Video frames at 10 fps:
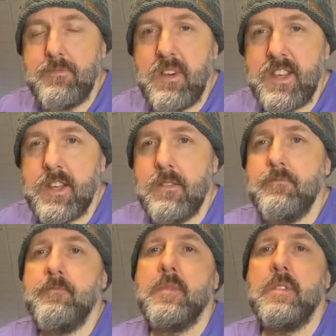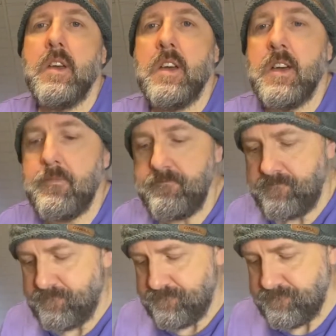bend in them on
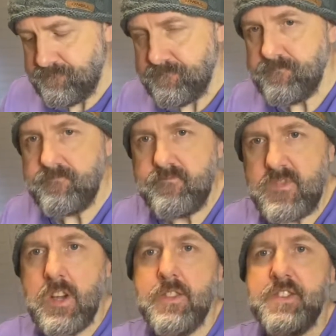the